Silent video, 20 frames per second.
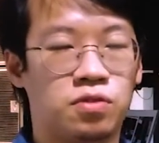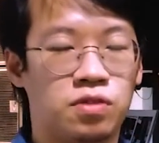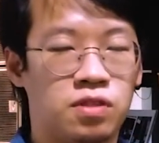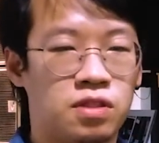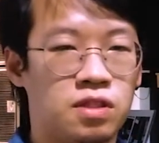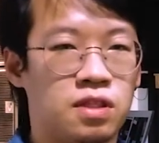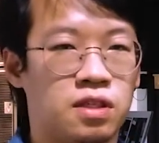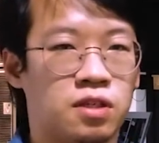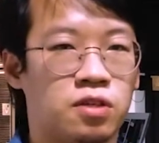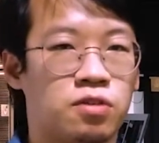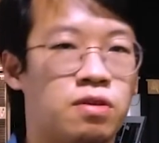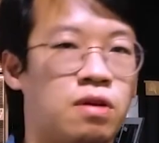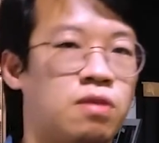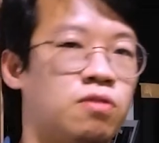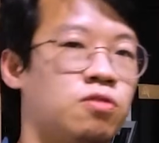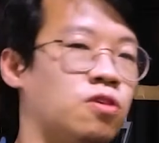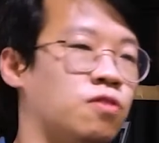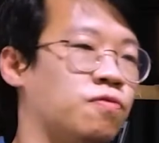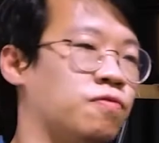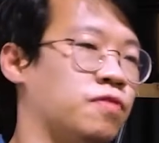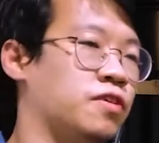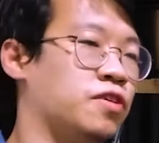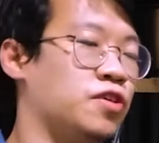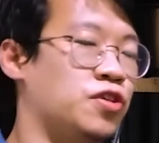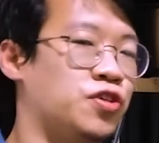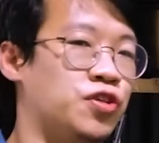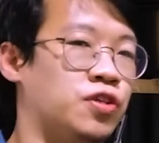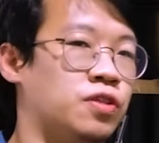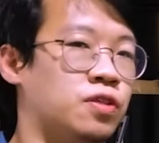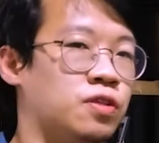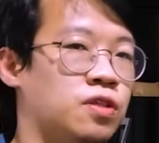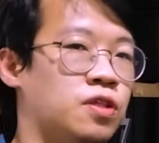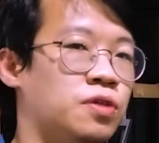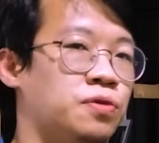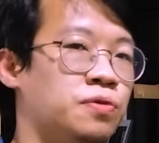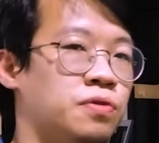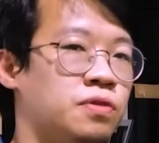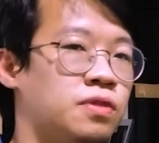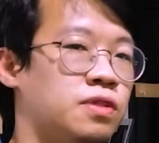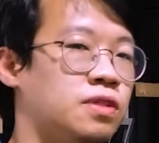see in ground configuration,
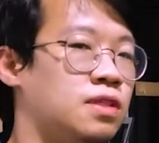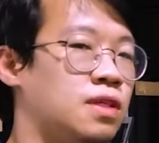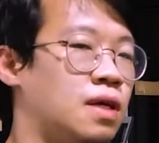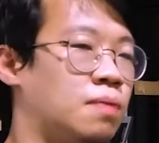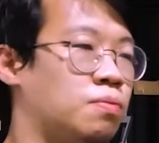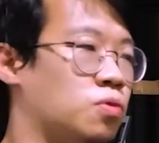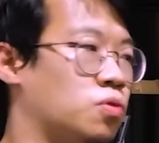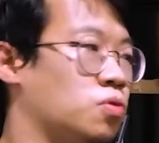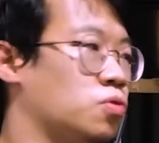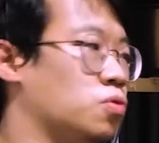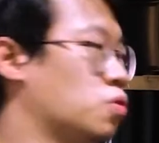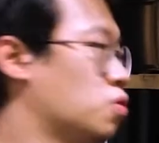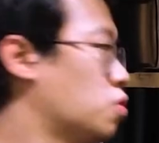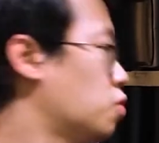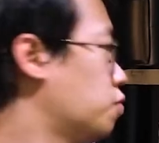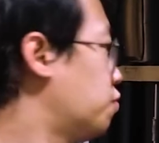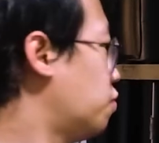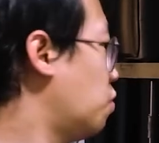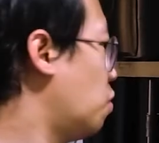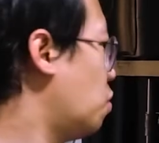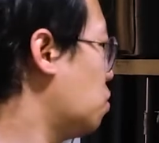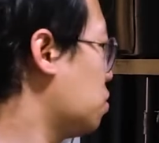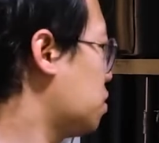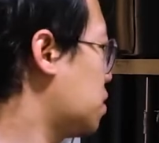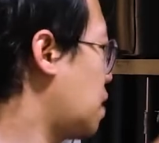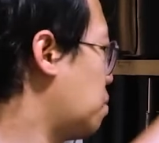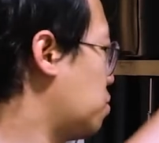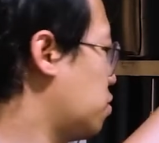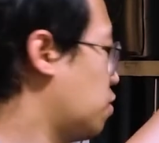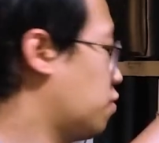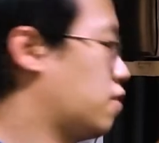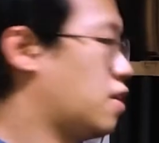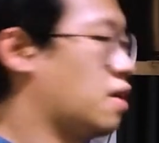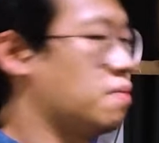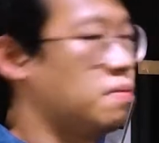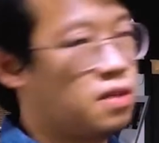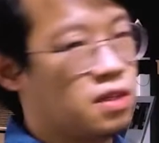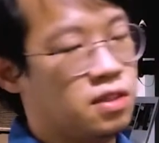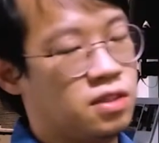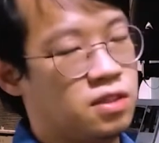you will see up to four types of
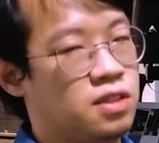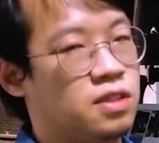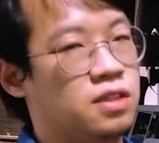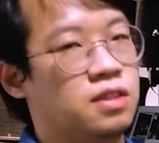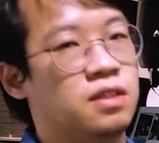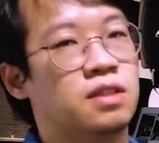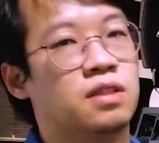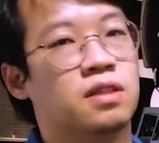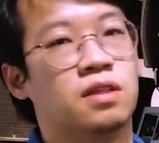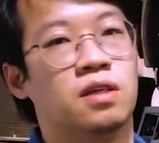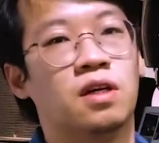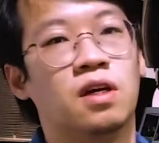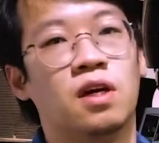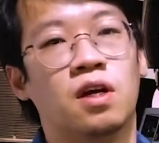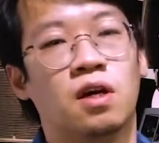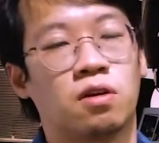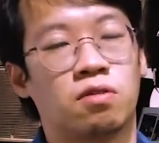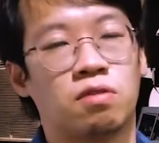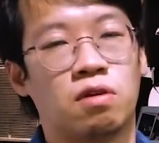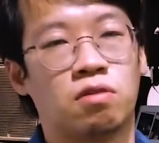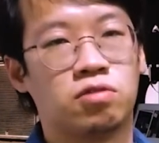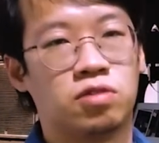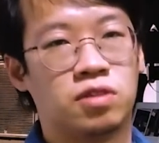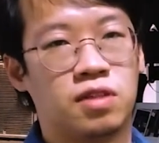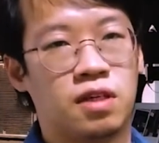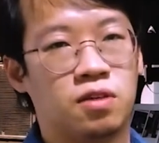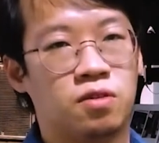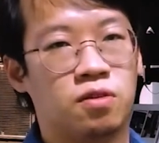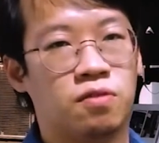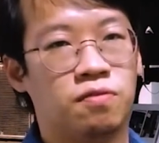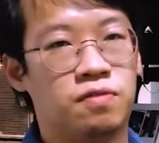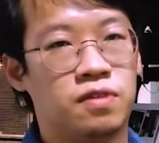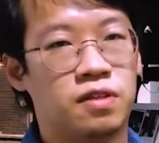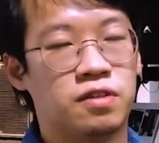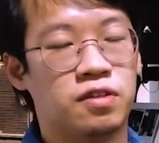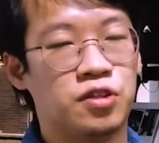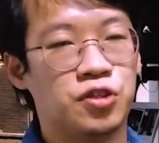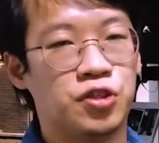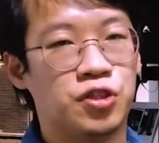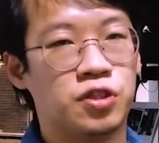cabinets in the ground stack
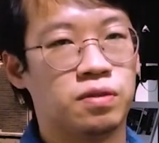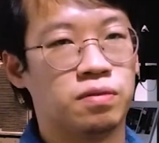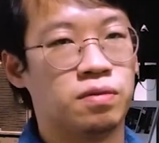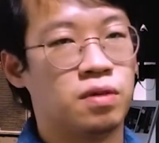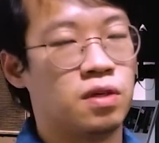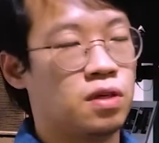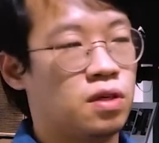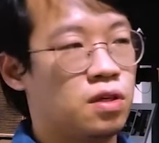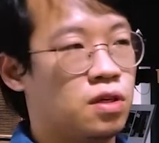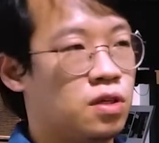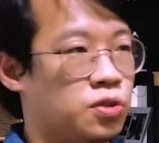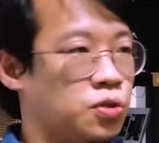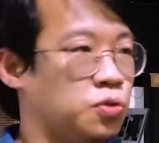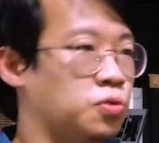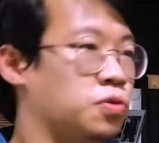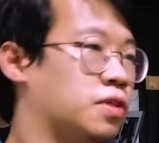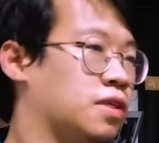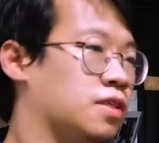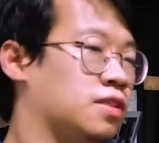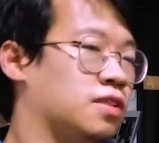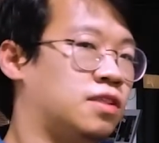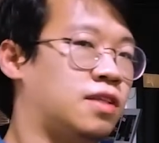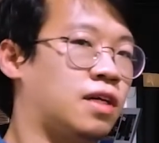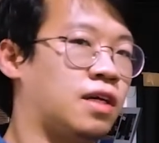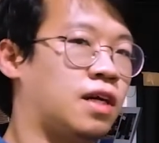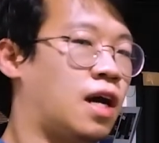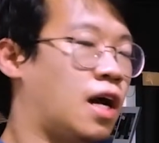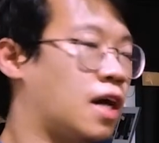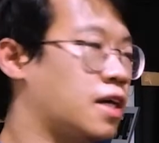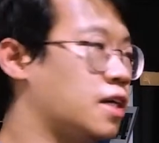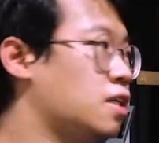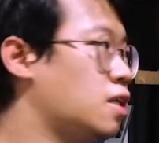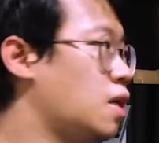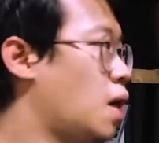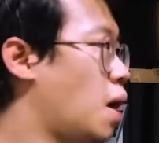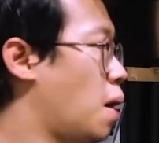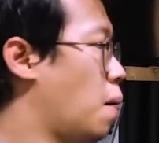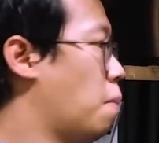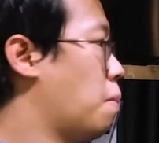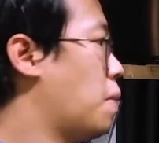configuration. So you can stack higher,
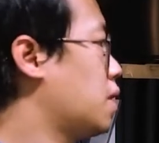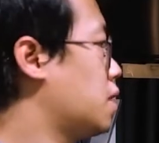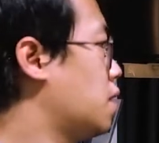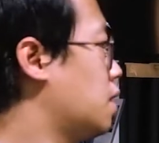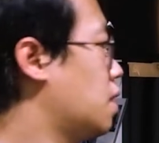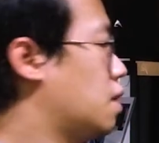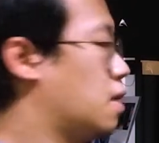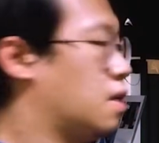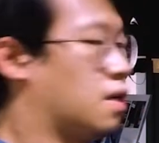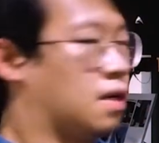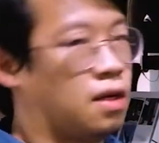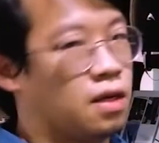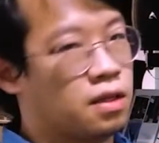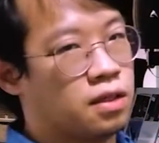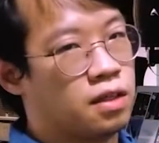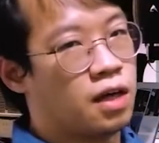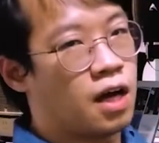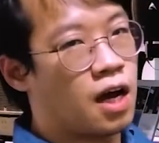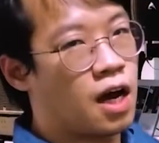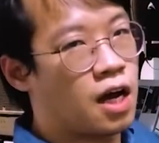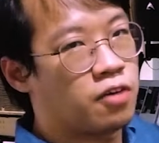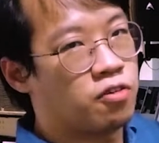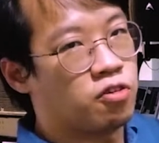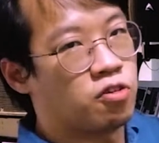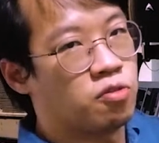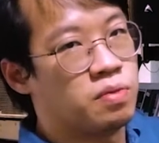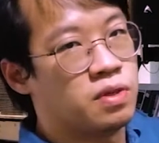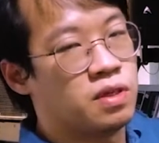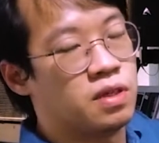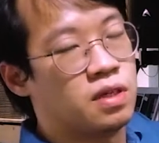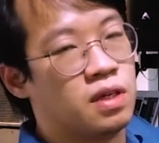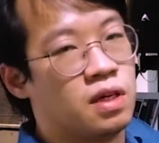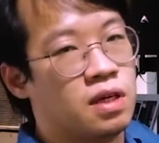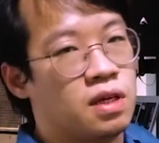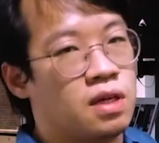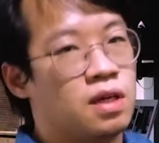but the height will be